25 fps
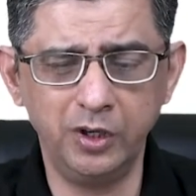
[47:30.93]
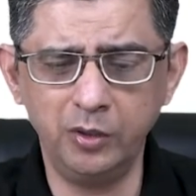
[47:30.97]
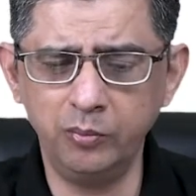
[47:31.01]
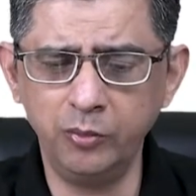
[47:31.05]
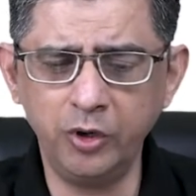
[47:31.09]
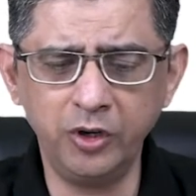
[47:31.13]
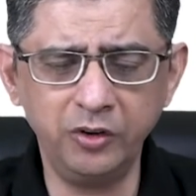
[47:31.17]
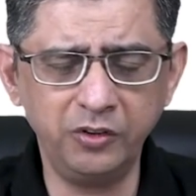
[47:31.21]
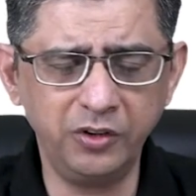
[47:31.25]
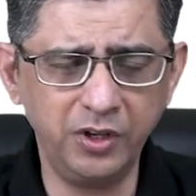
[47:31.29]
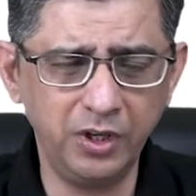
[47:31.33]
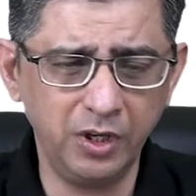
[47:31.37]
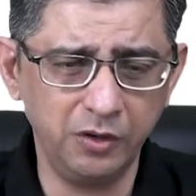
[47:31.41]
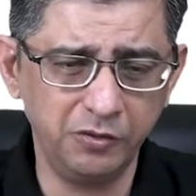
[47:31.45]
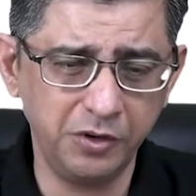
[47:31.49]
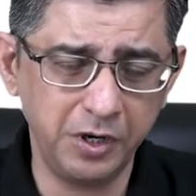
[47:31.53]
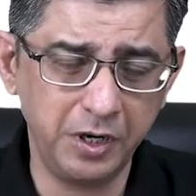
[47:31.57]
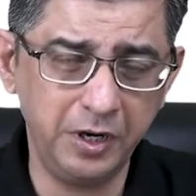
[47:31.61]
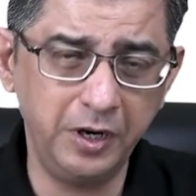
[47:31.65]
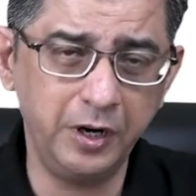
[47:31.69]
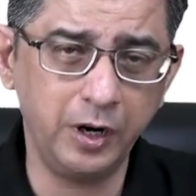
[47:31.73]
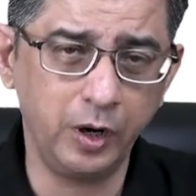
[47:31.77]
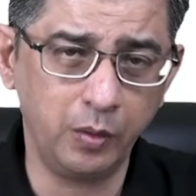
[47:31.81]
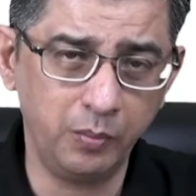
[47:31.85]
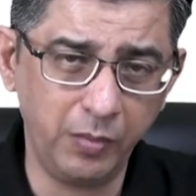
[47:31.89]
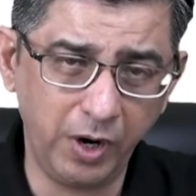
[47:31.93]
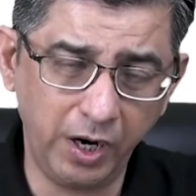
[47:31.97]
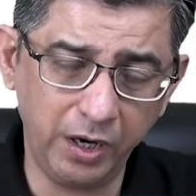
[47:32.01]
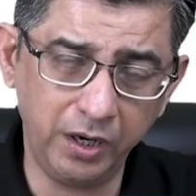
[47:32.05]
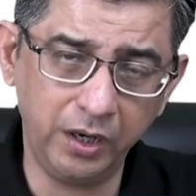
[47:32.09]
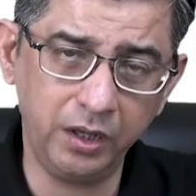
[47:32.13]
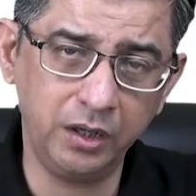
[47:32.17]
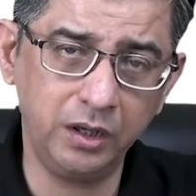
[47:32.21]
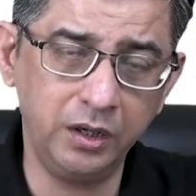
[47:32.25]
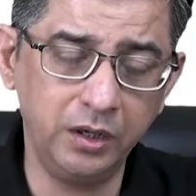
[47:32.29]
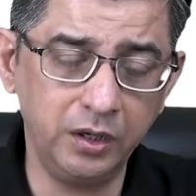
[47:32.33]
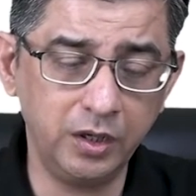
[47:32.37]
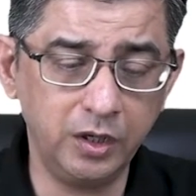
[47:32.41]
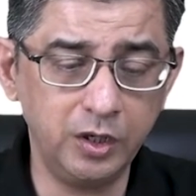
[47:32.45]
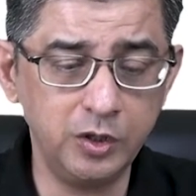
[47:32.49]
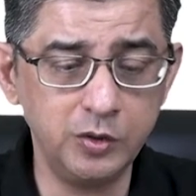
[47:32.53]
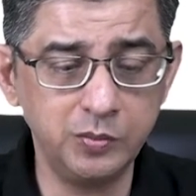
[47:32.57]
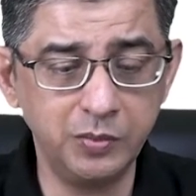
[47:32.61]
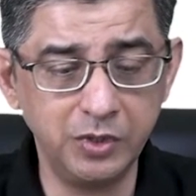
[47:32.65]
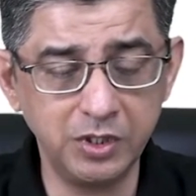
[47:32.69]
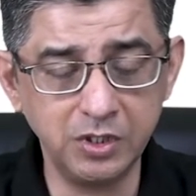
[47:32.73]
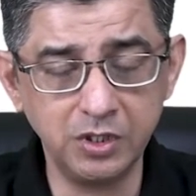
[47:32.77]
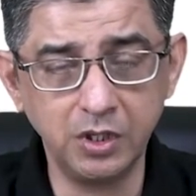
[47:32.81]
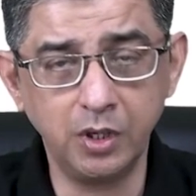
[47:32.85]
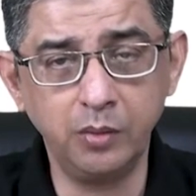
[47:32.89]
I'm not saying a very dramatic increase,
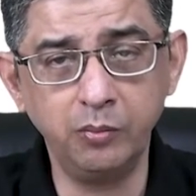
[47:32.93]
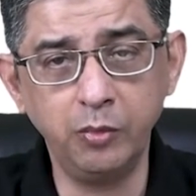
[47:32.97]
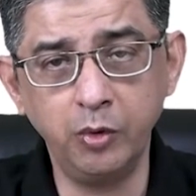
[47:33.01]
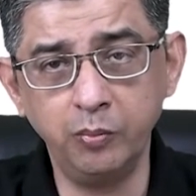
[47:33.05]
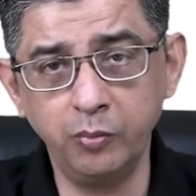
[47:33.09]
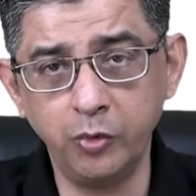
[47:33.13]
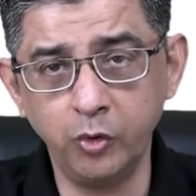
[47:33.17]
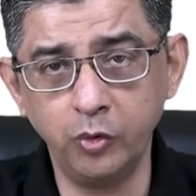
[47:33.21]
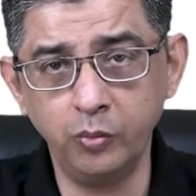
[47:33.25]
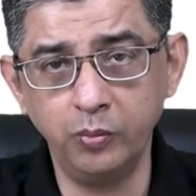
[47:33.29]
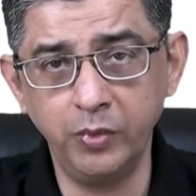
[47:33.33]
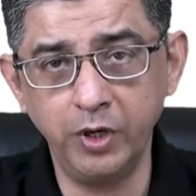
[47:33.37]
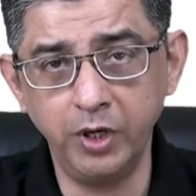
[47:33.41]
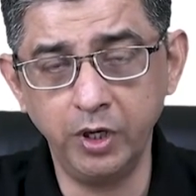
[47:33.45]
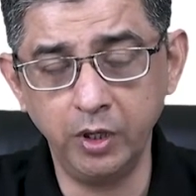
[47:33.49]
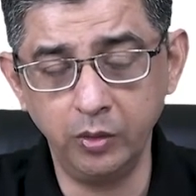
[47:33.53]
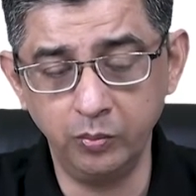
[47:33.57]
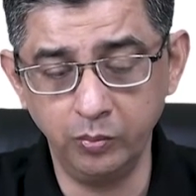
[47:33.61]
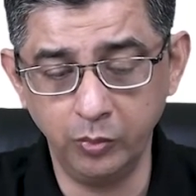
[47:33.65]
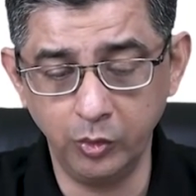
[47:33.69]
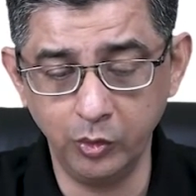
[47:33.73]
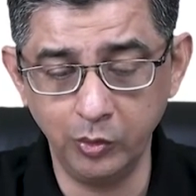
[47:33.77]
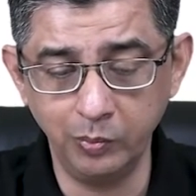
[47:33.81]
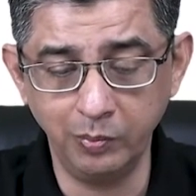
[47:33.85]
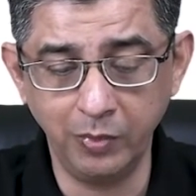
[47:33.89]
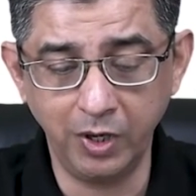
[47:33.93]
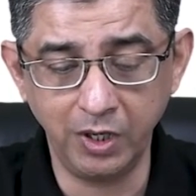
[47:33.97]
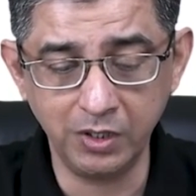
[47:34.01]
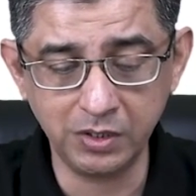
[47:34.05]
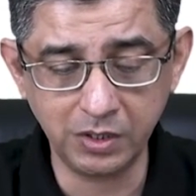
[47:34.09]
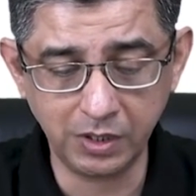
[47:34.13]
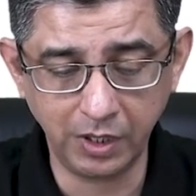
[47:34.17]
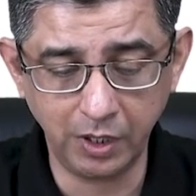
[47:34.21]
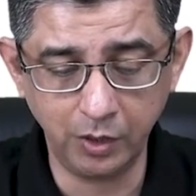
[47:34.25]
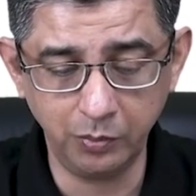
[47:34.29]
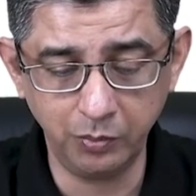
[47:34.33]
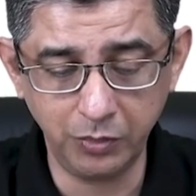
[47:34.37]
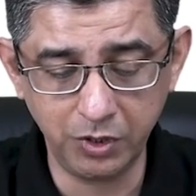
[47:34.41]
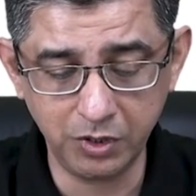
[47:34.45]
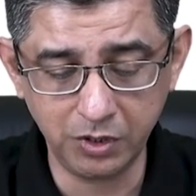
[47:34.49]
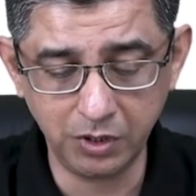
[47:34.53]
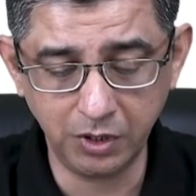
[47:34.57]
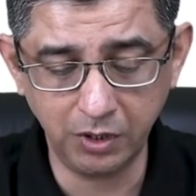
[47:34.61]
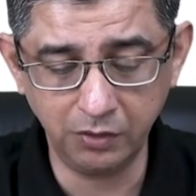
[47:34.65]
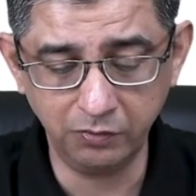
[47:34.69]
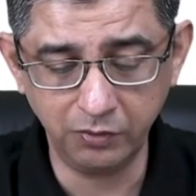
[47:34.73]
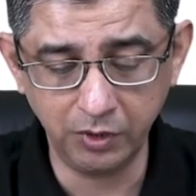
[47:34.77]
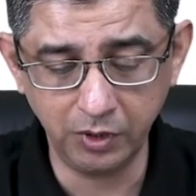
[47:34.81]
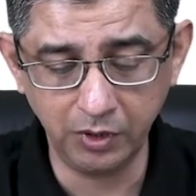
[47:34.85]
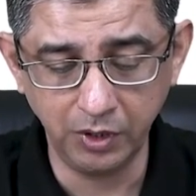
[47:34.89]
but some improvement in bone mass can be
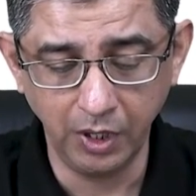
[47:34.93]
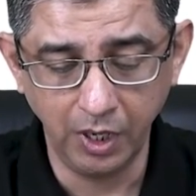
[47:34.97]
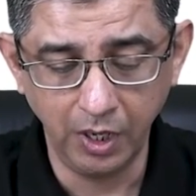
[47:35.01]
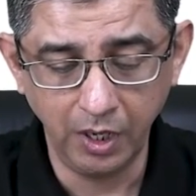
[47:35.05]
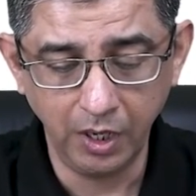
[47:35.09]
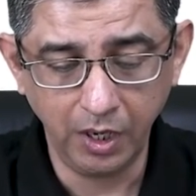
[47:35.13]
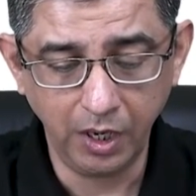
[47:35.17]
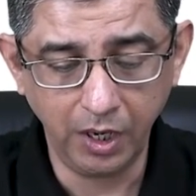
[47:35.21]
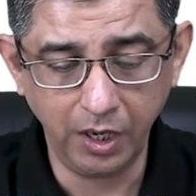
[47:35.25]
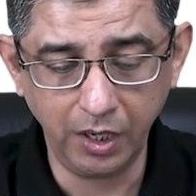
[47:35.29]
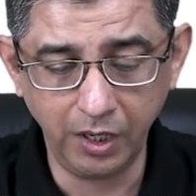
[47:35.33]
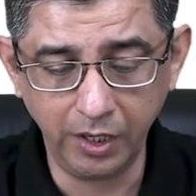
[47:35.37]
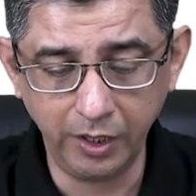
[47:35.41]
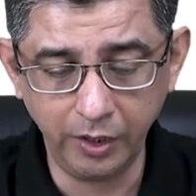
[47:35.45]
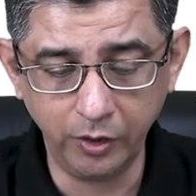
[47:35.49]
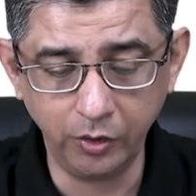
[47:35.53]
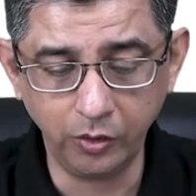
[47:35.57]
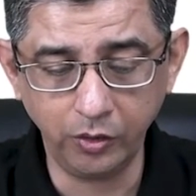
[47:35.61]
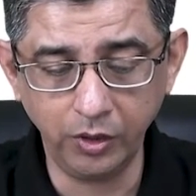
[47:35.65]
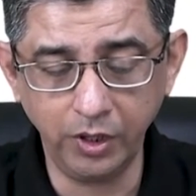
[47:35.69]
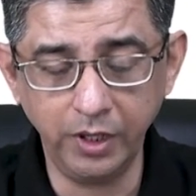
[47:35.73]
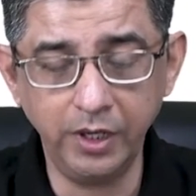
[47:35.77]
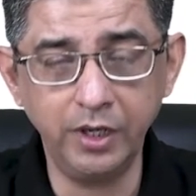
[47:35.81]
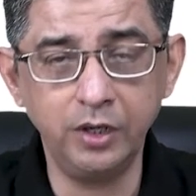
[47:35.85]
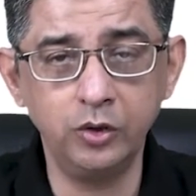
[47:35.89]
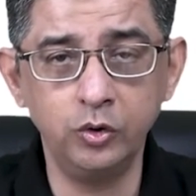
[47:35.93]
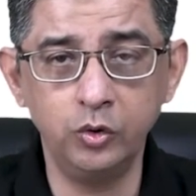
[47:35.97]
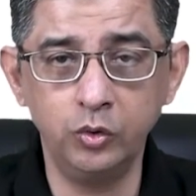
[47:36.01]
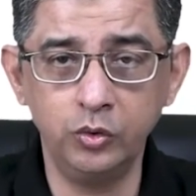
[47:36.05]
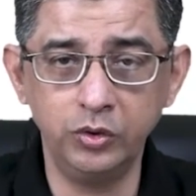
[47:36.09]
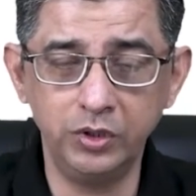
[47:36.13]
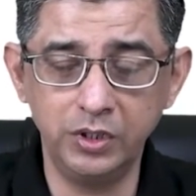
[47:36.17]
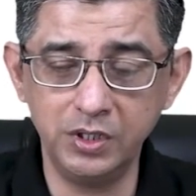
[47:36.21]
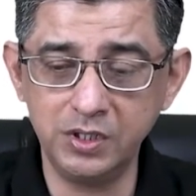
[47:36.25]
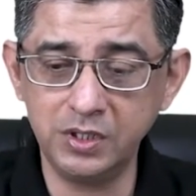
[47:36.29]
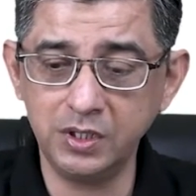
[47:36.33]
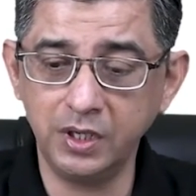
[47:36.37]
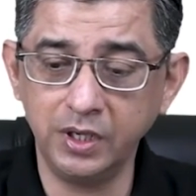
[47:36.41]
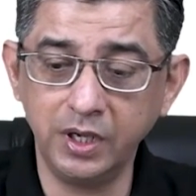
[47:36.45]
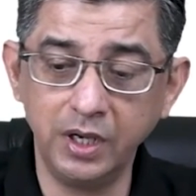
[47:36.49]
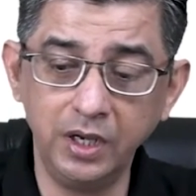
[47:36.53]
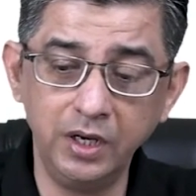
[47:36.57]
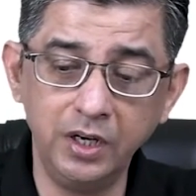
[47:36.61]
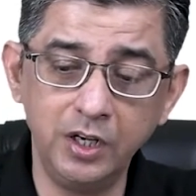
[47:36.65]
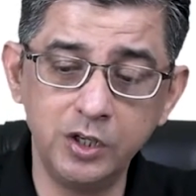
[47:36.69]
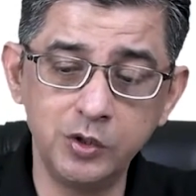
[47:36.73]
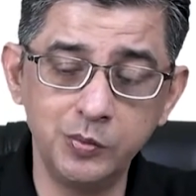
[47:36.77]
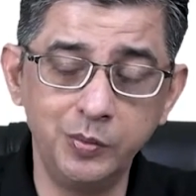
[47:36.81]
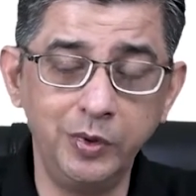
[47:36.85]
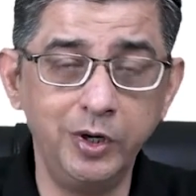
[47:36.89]
seen with alendrolate, though this again
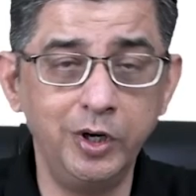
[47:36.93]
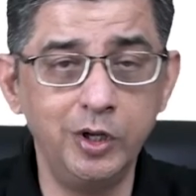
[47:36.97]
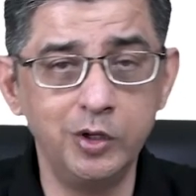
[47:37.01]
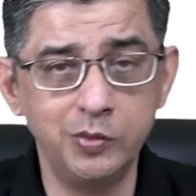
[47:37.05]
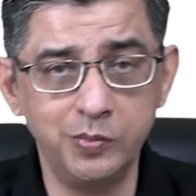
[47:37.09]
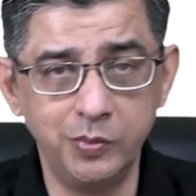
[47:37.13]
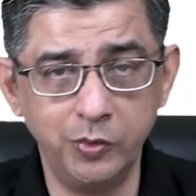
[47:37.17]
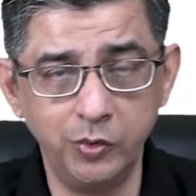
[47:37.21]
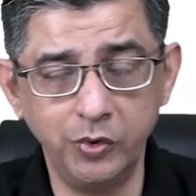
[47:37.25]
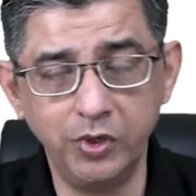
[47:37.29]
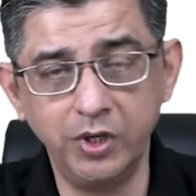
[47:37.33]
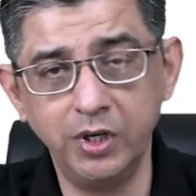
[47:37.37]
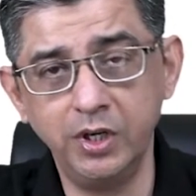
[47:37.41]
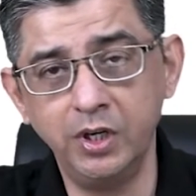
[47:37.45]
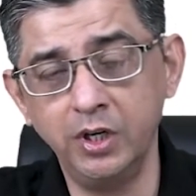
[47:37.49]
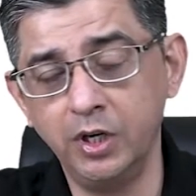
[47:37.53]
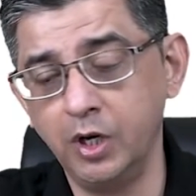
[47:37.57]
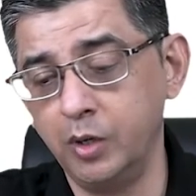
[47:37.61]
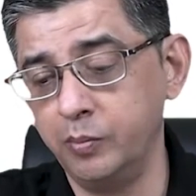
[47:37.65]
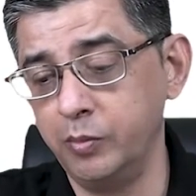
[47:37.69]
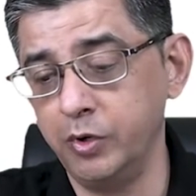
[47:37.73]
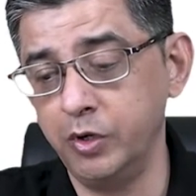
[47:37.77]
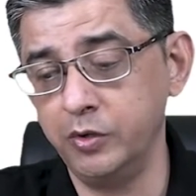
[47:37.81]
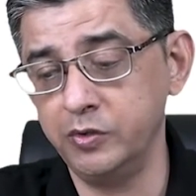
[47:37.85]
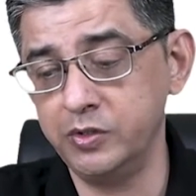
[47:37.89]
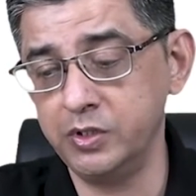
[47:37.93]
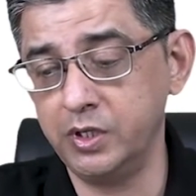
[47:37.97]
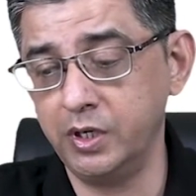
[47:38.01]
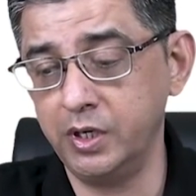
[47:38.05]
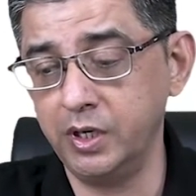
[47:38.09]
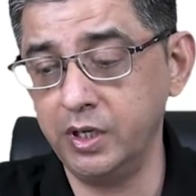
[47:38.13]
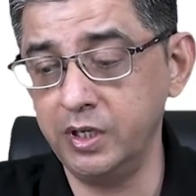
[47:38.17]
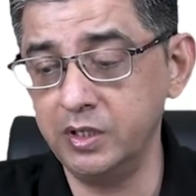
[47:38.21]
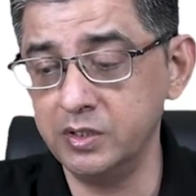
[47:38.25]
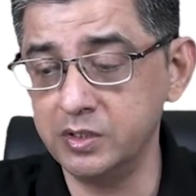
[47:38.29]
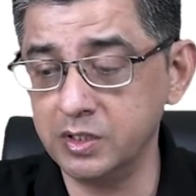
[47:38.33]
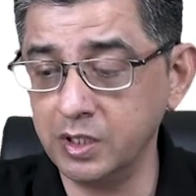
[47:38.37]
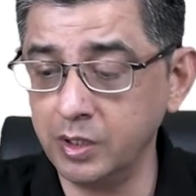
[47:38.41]
has been disputed in a couple of studies.